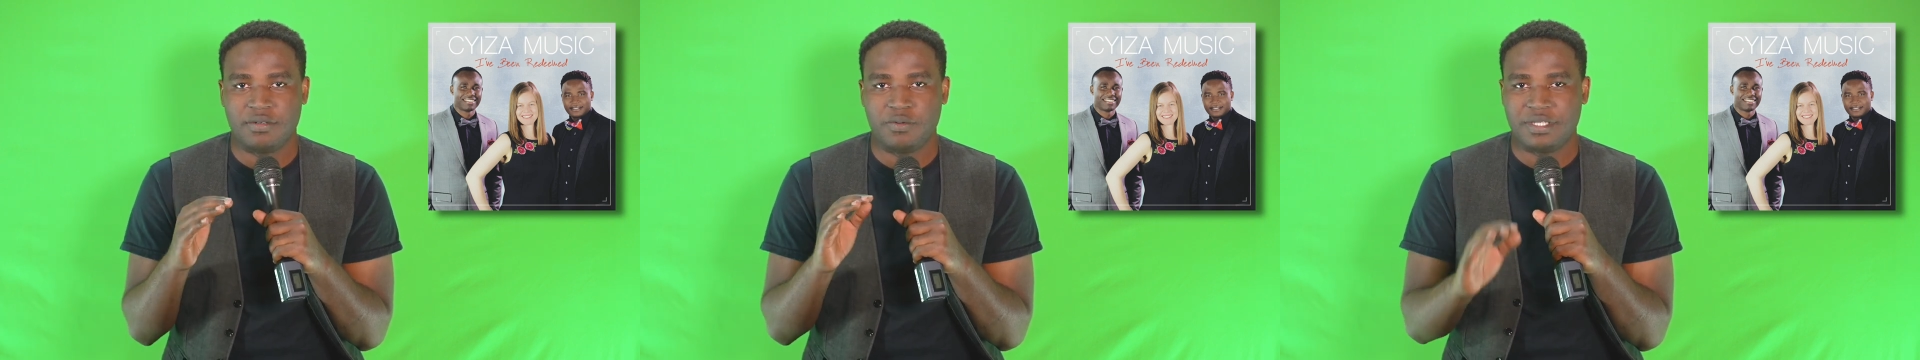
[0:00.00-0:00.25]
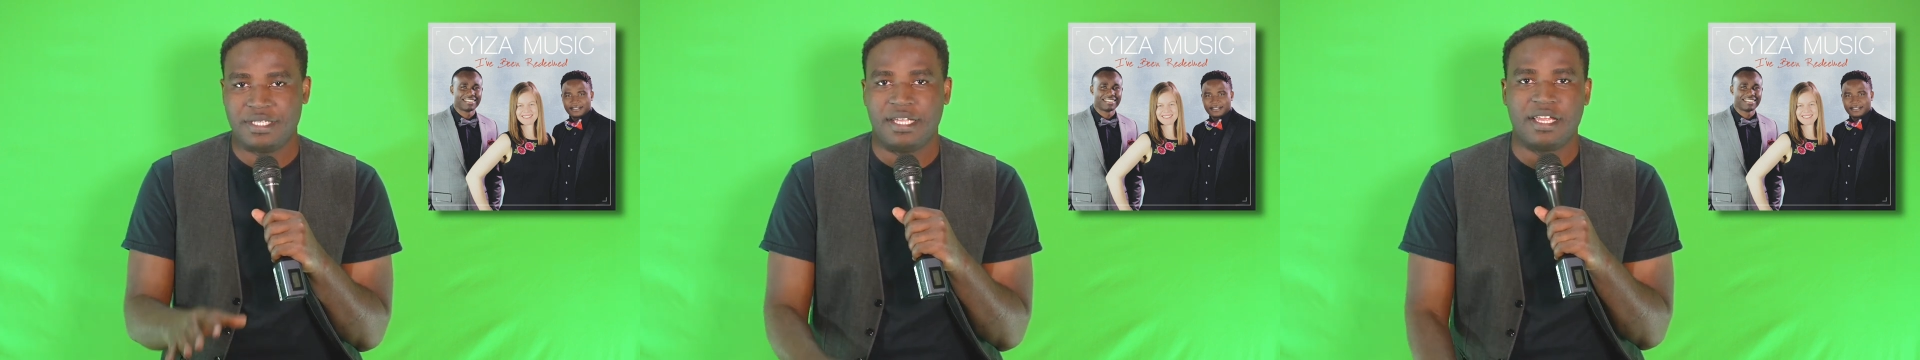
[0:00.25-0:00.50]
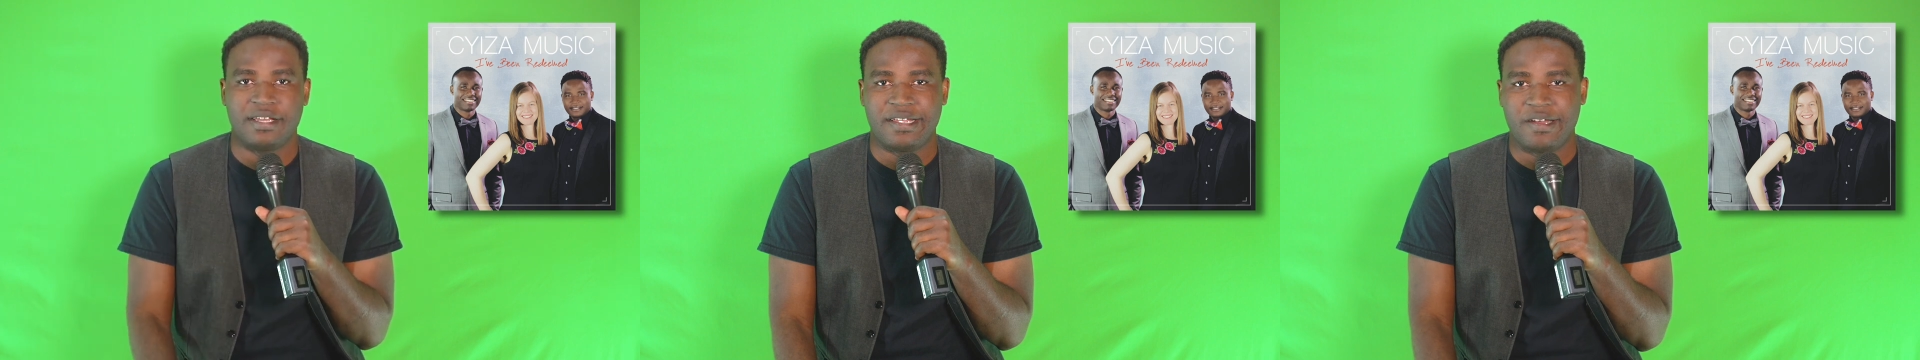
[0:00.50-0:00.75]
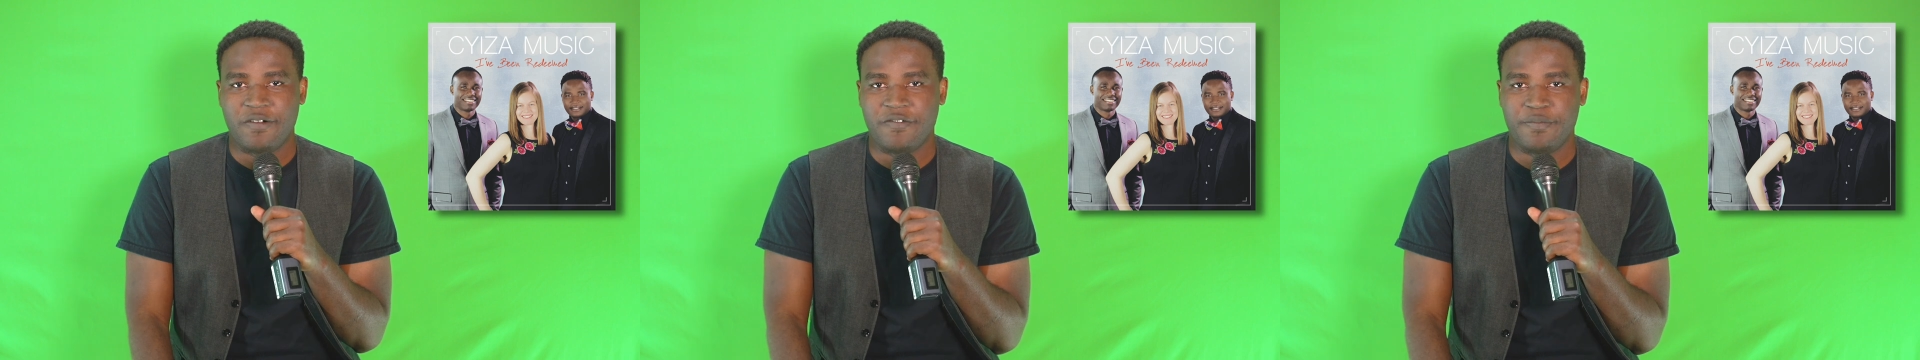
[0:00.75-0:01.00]
was taken
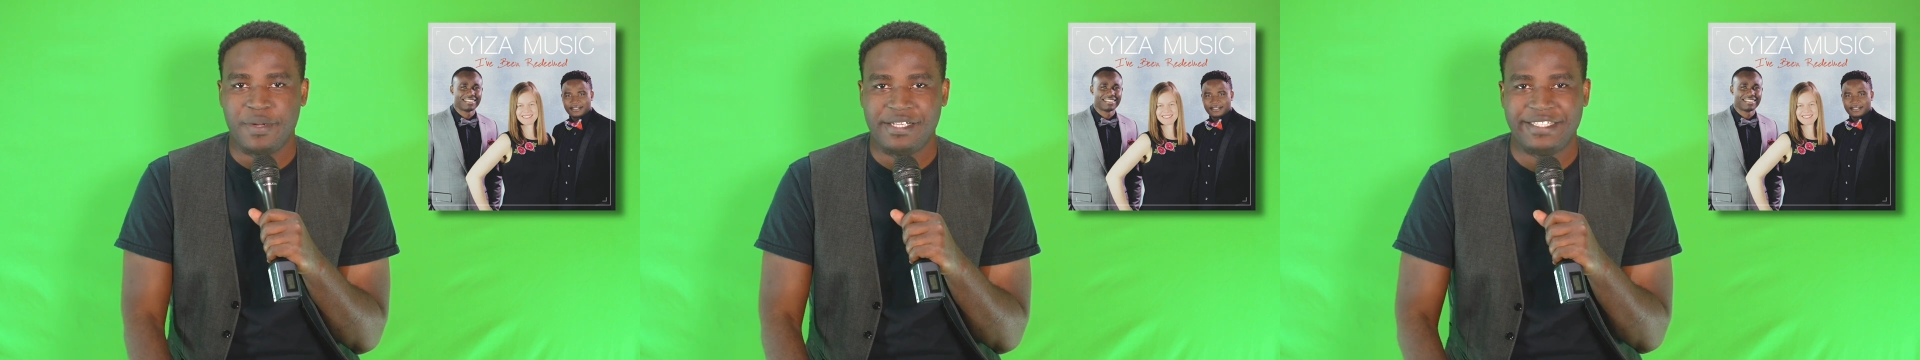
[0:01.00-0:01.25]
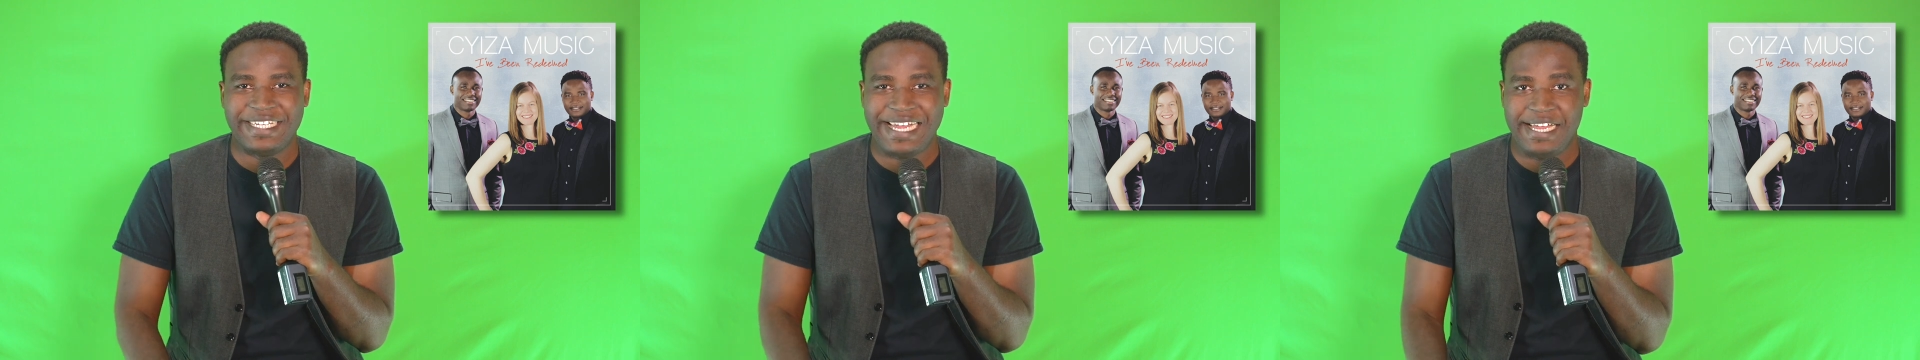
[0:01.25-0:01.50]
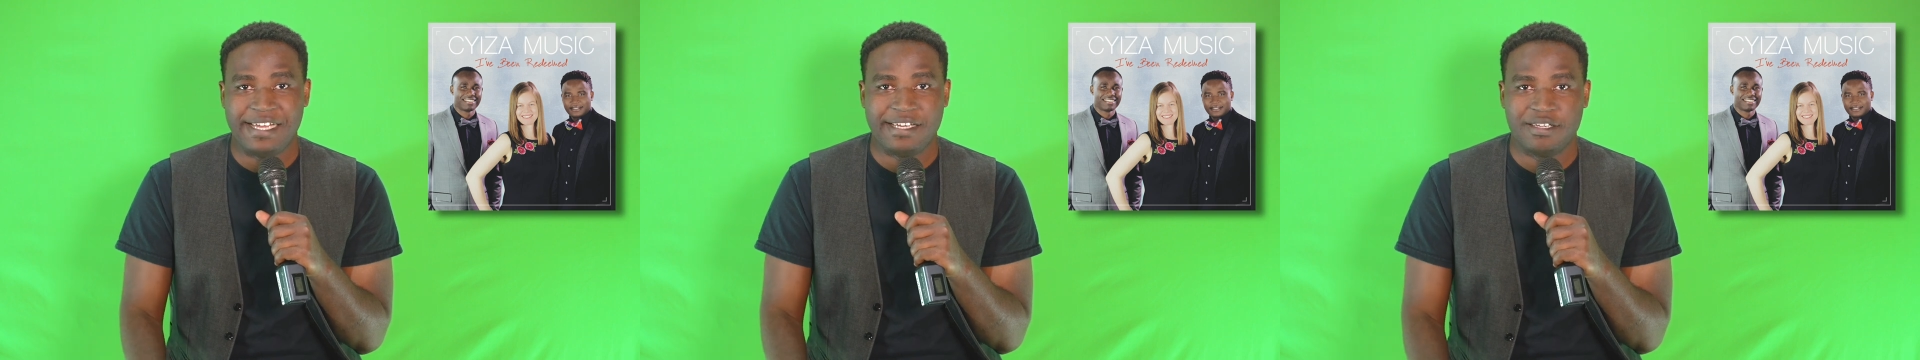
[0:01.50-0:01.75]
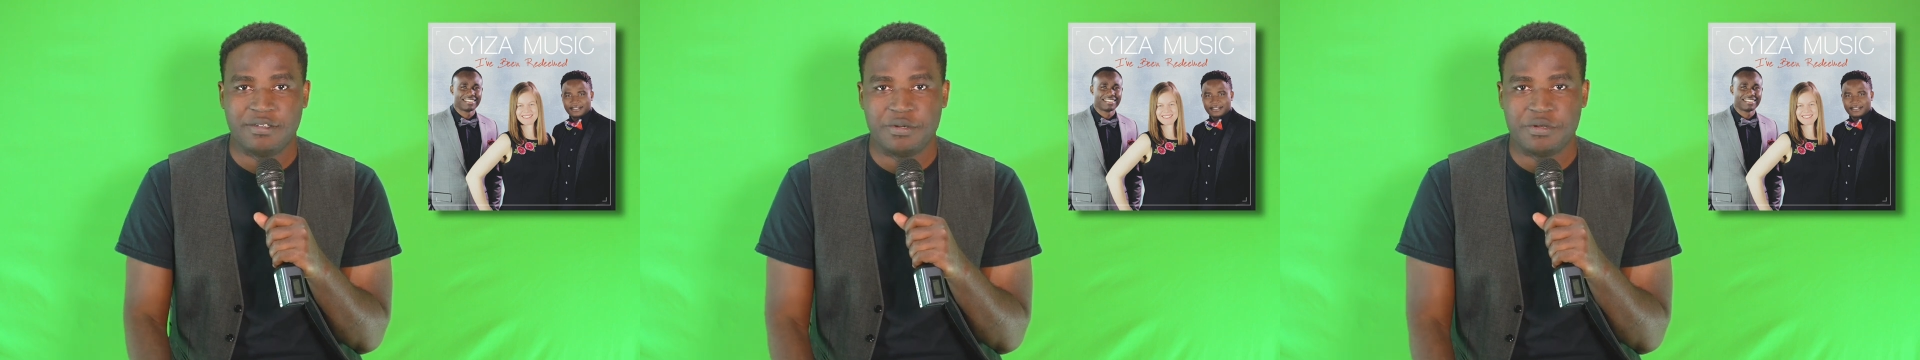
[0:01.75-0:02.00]
care of by Chad,